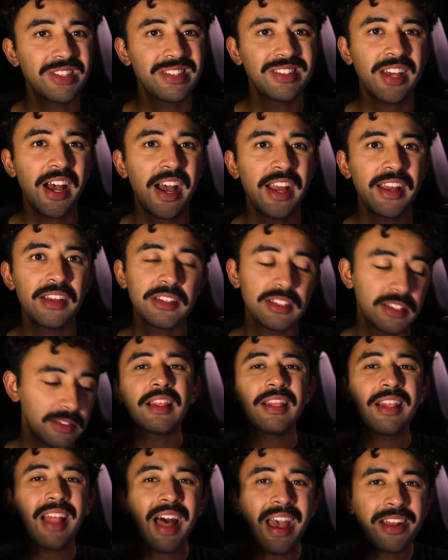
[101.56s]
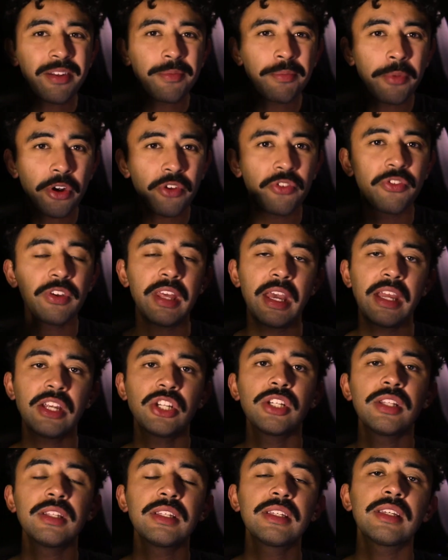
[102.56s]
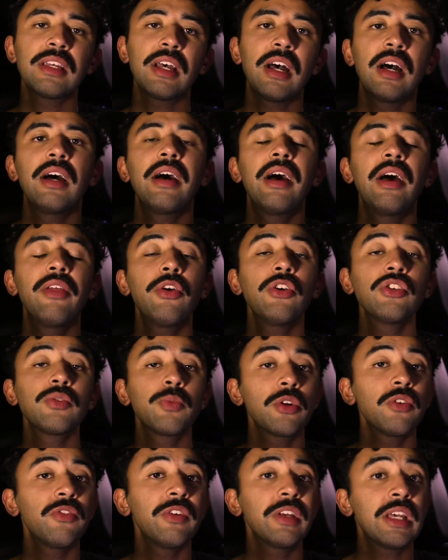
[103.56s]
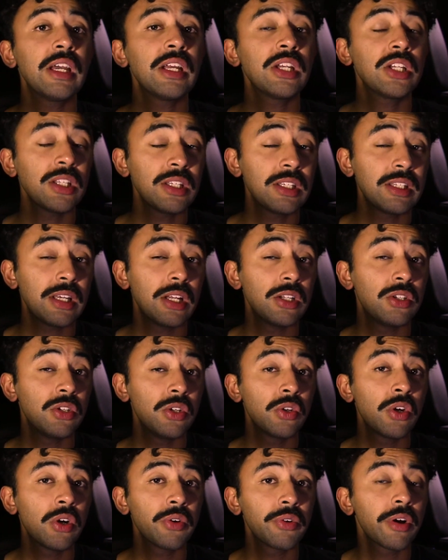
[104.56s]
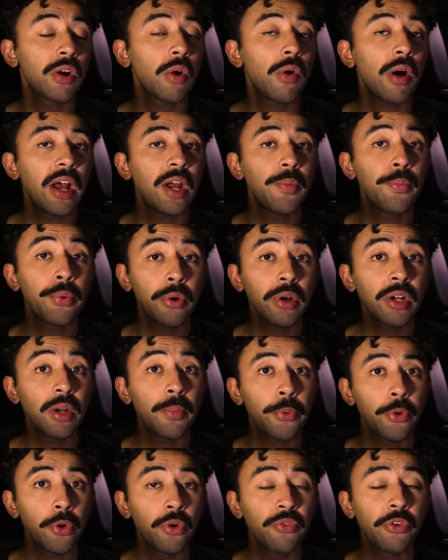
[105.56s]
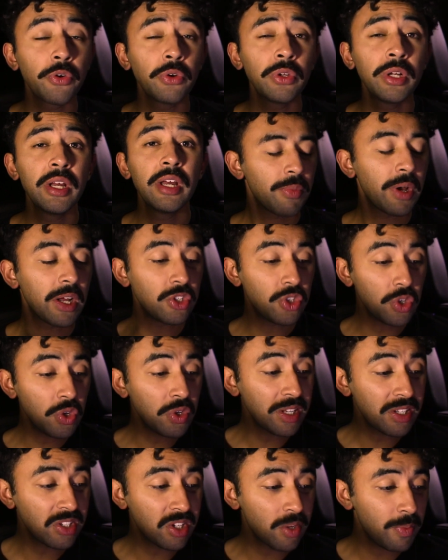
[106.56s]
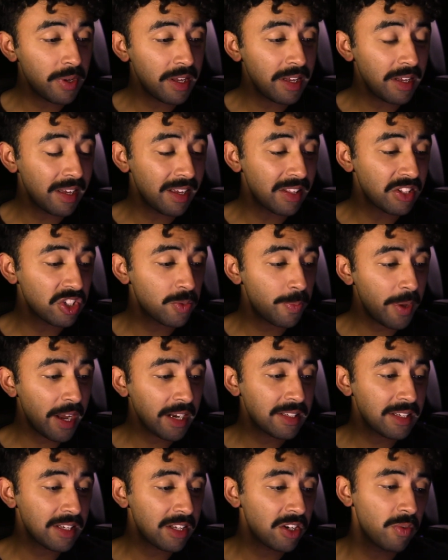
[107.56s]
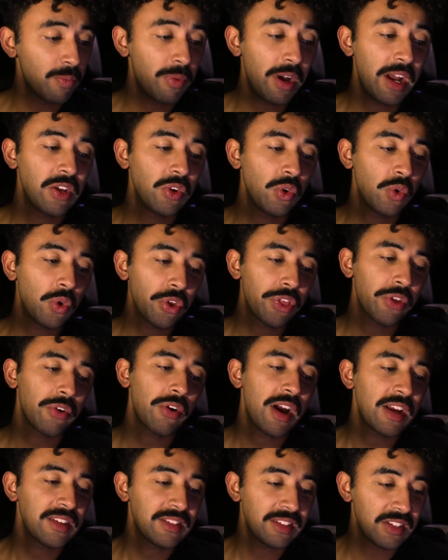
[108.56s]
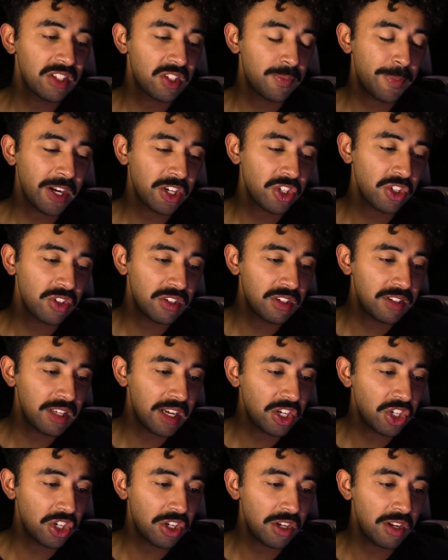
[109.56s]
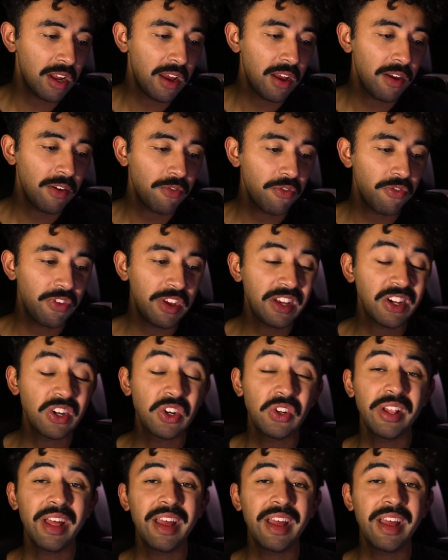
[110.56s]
and tires. Light modifications are those modifications that do not require pre-approval, but do need to be inspected by an authorized inspection station vehicle